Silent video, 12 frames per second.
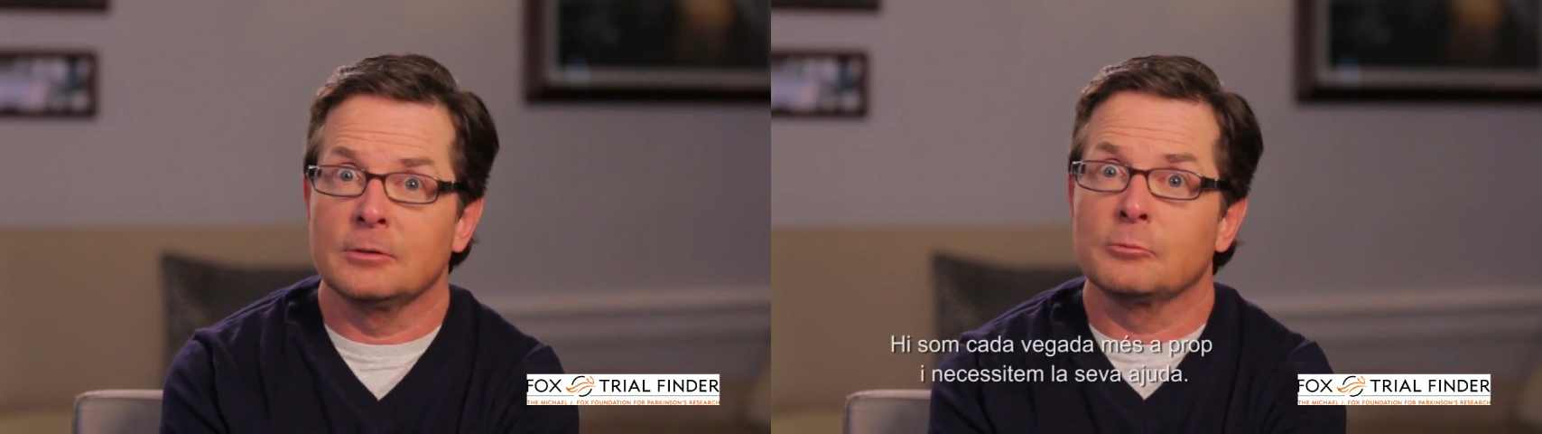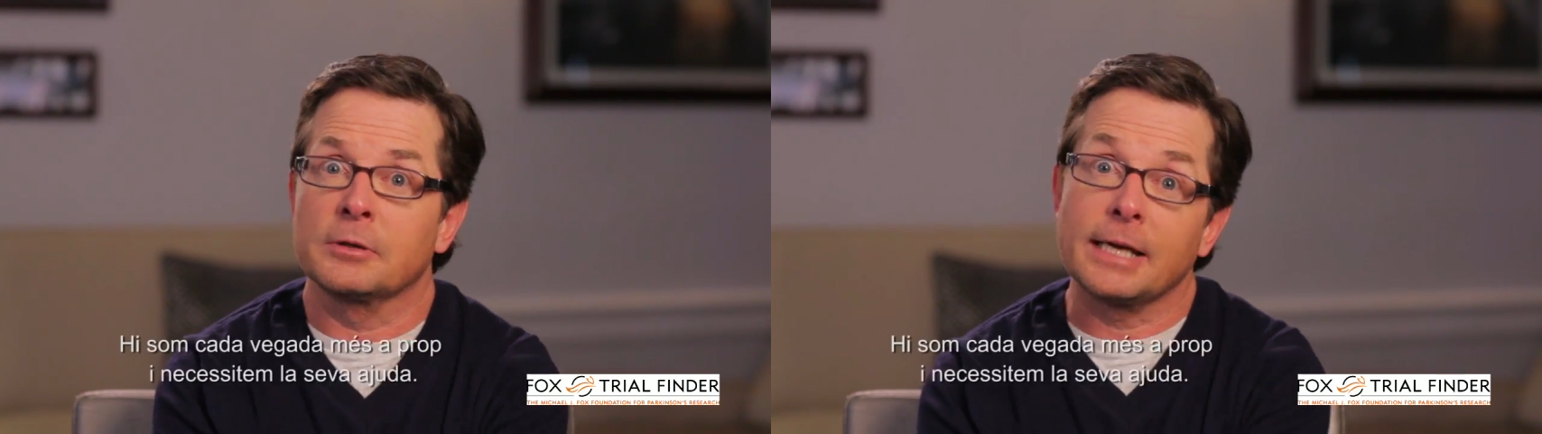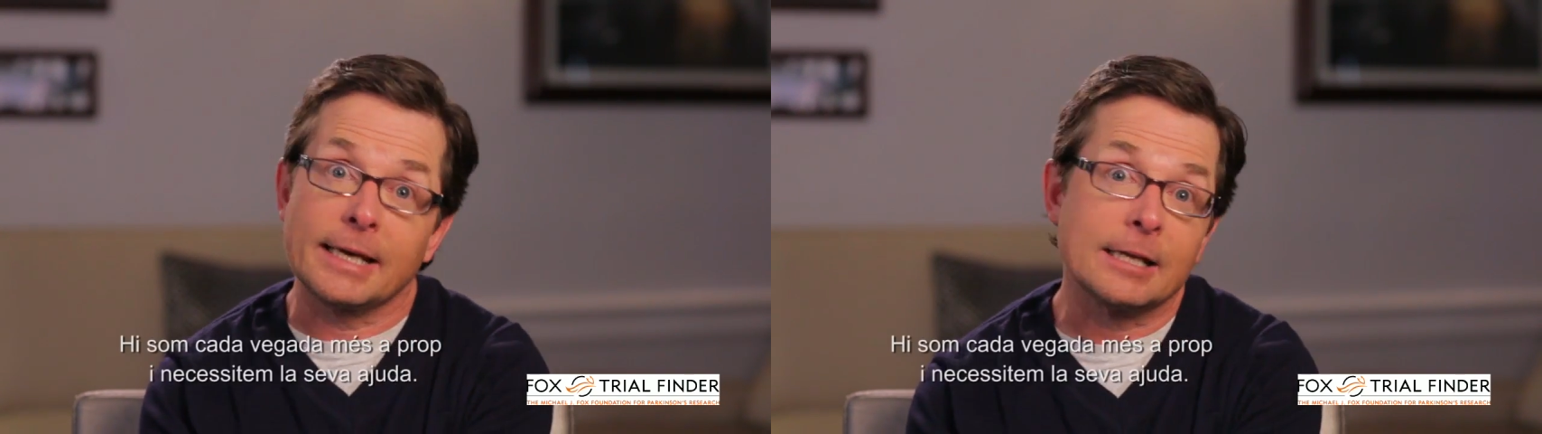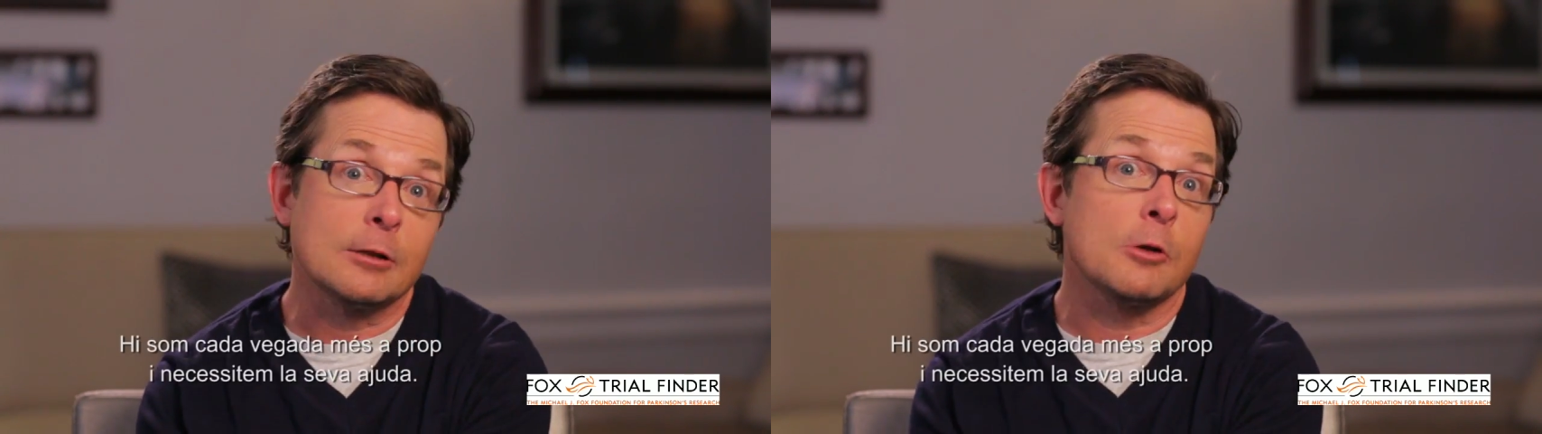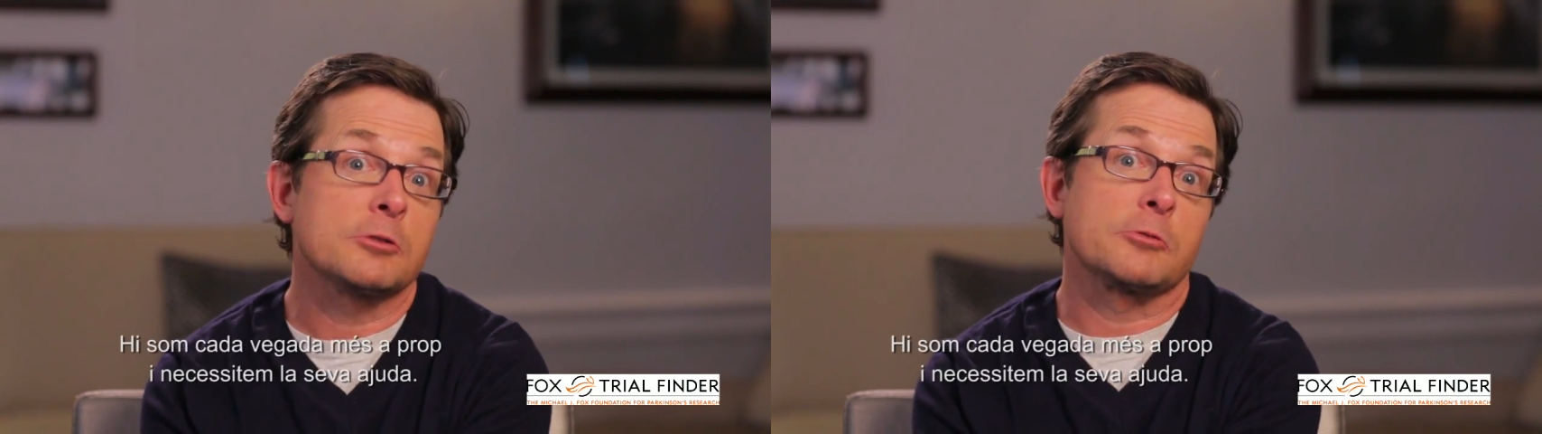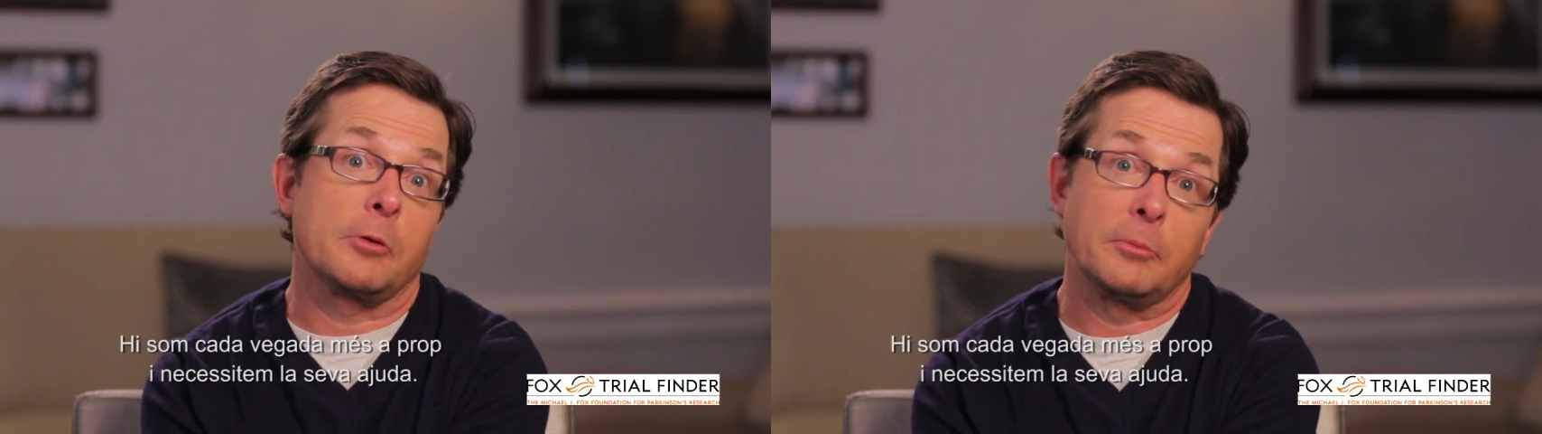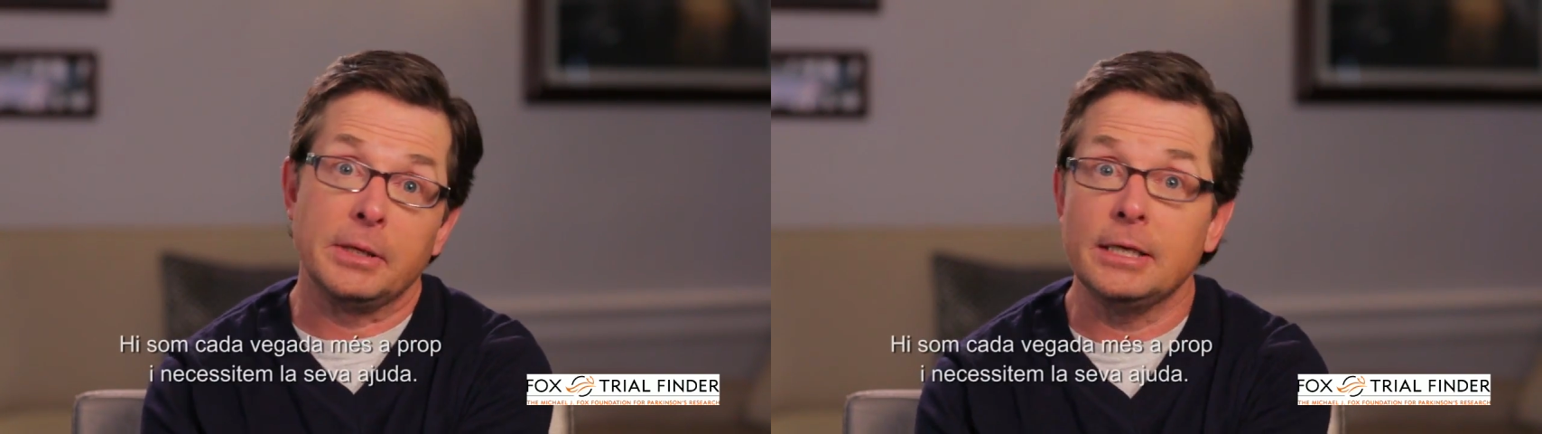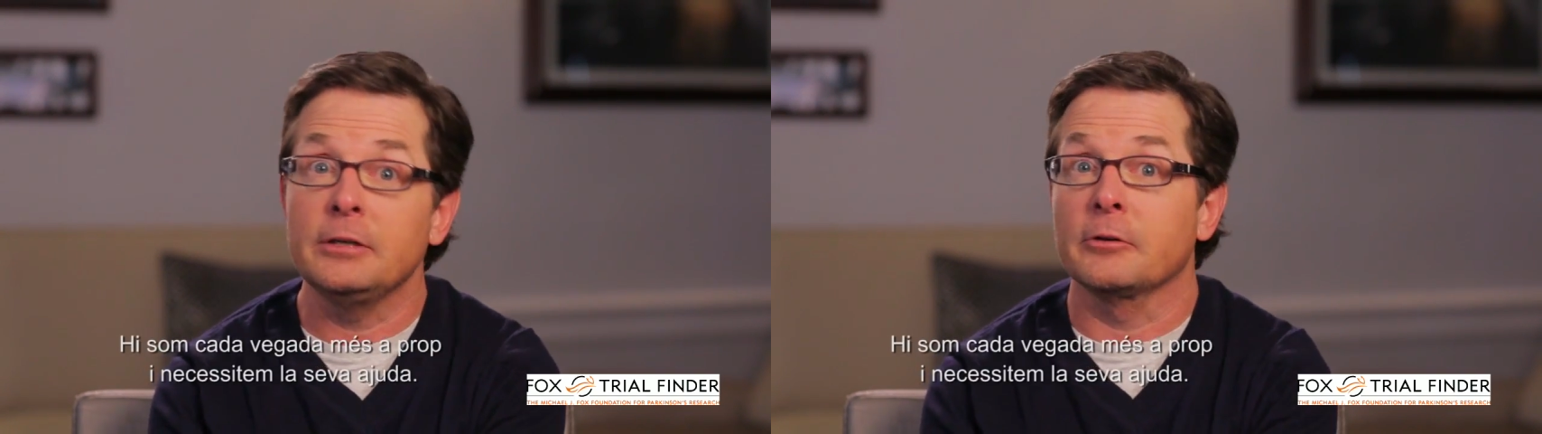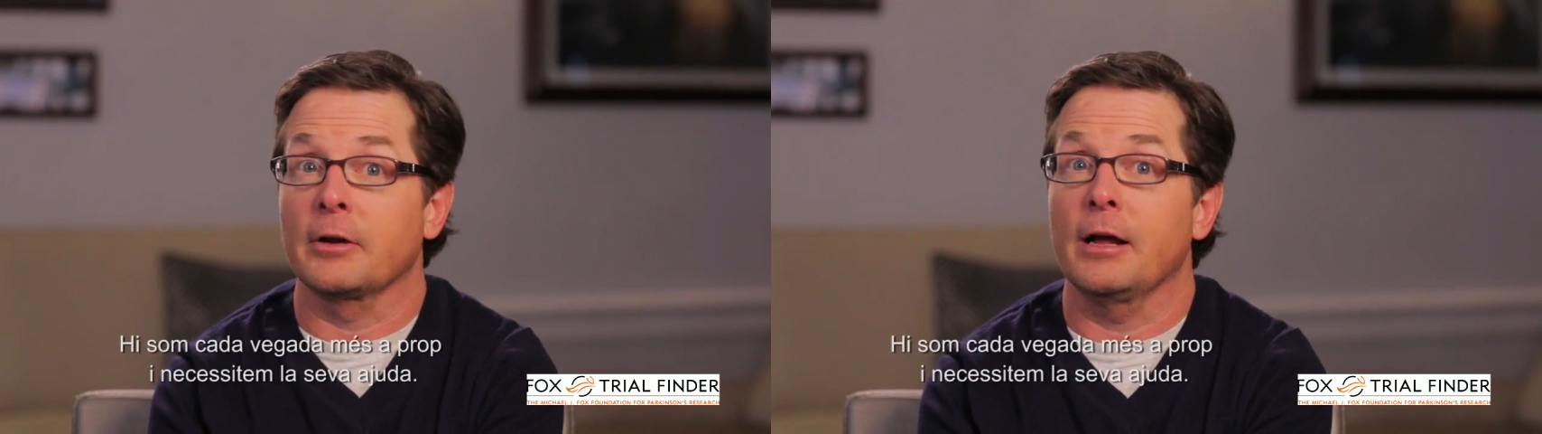We're getting closer and we
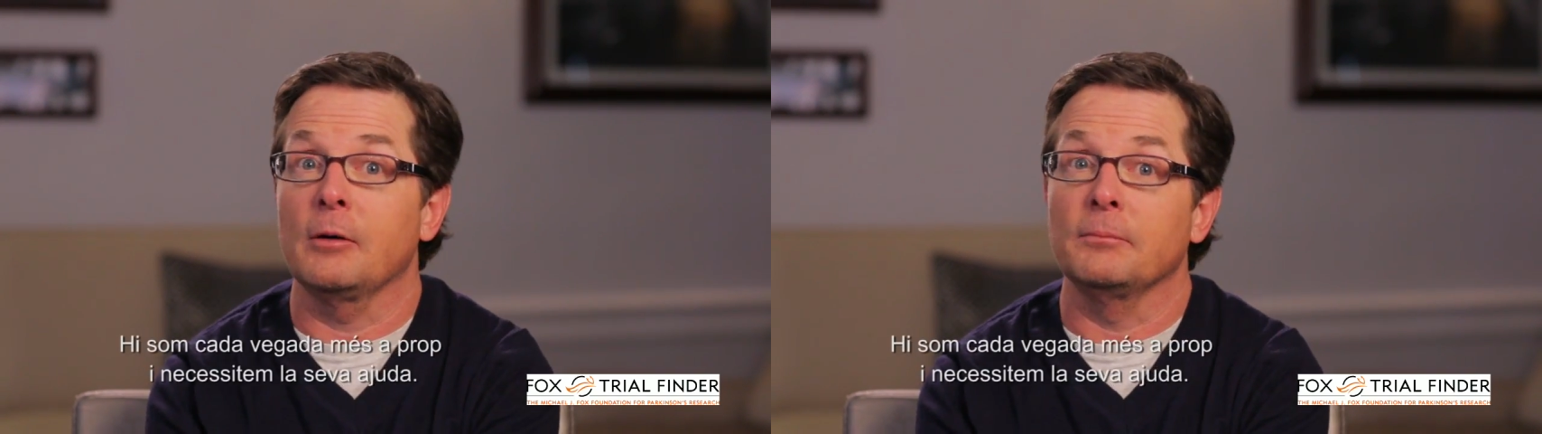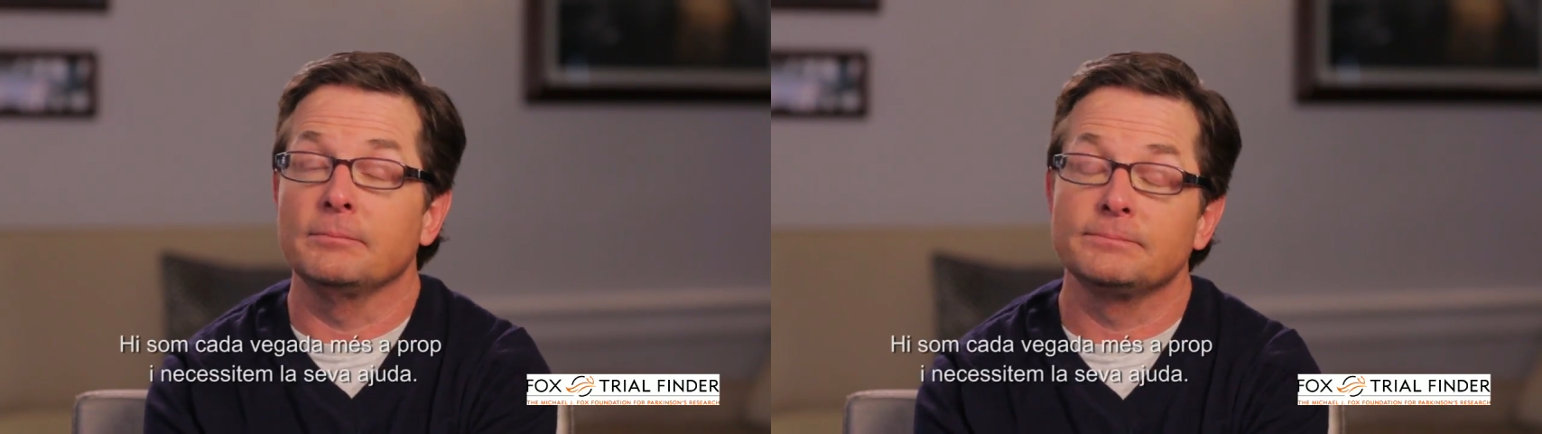need your help.